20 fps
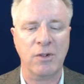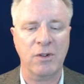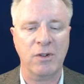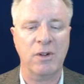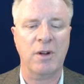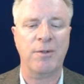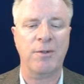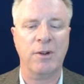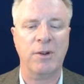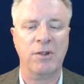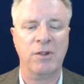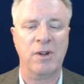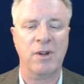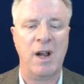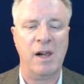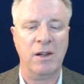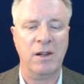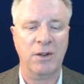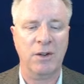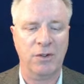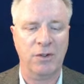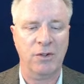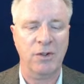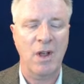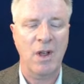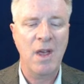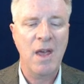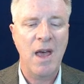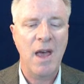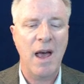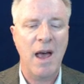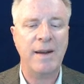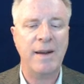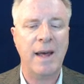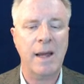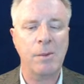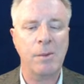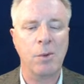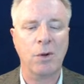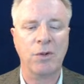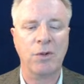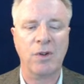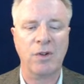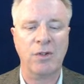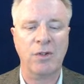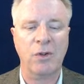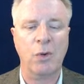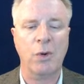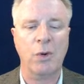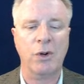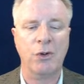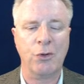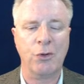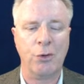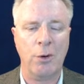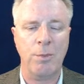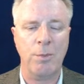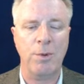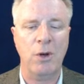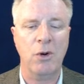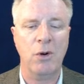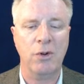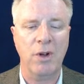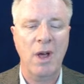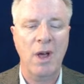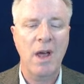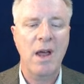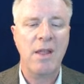difference analysis enables us to attribute